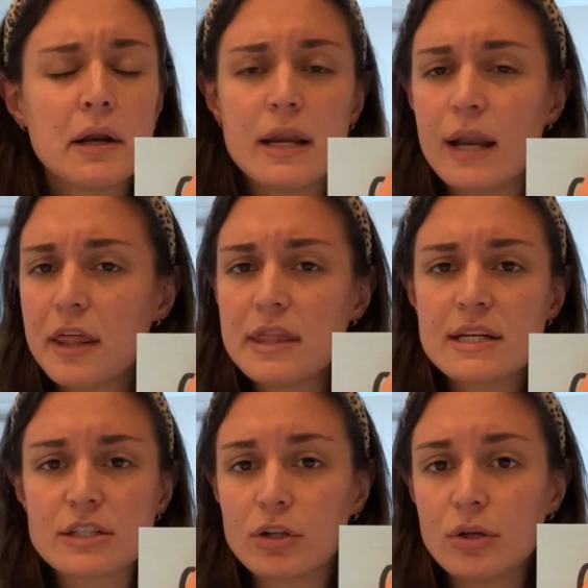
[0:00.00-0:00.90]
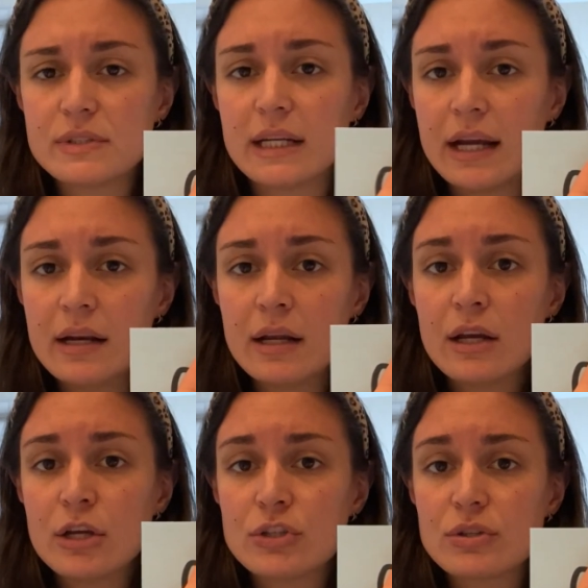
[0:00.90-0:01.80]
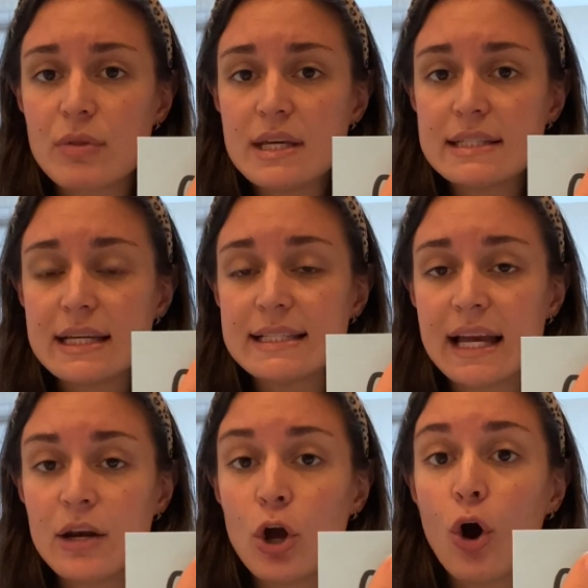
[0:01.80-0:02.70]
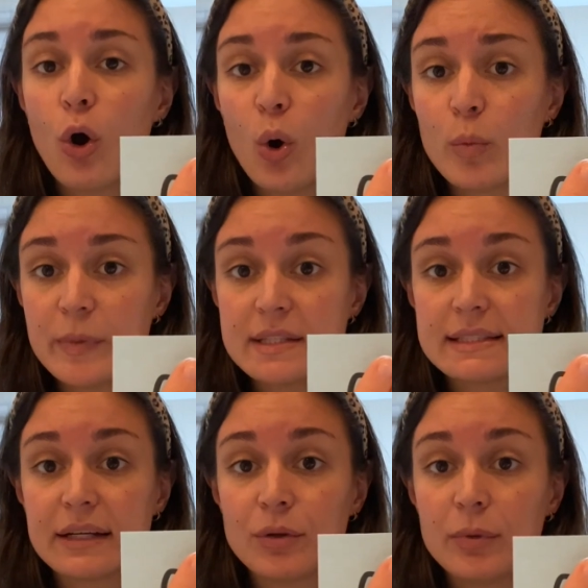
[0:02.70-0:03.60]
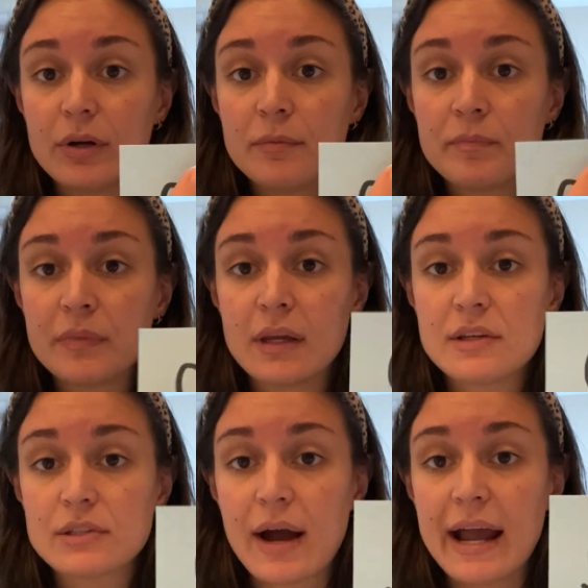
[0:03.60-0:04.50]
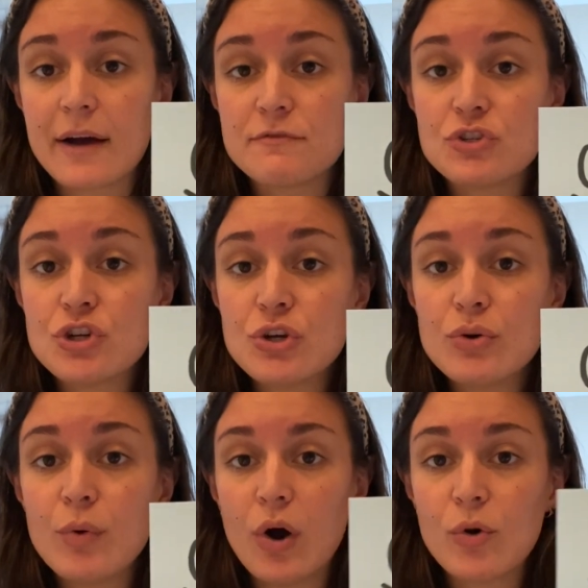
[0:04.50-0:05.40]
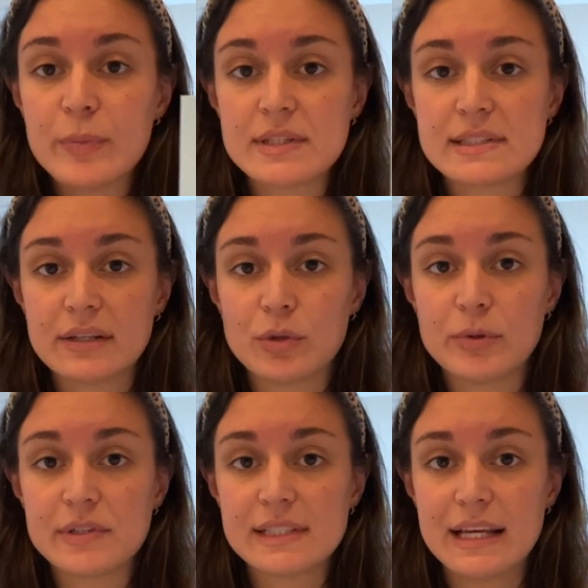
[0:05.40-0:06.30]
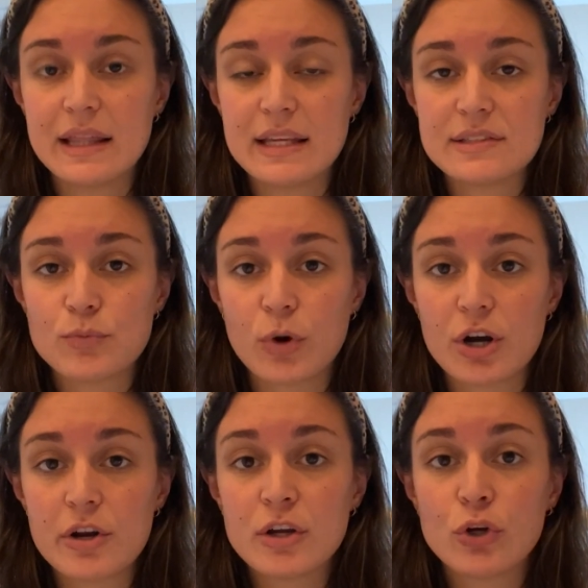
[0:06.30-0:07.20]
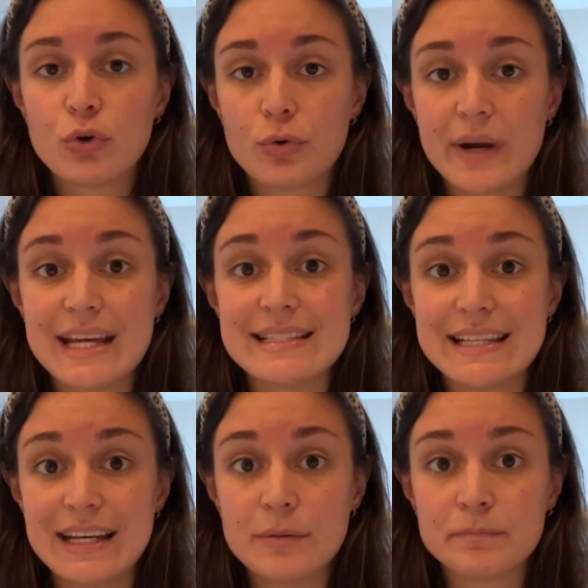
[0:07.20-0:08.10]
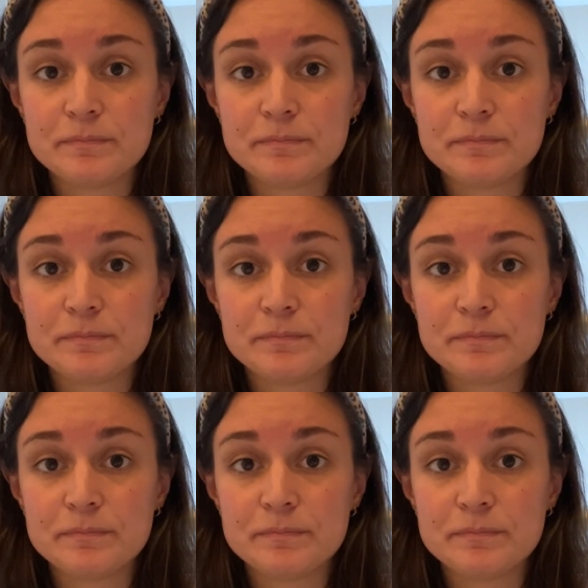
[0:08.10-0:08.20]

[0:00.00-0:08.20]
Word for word: Nothing to close it in, so this is an open syllable. So I have two open syllables in this word, crazy.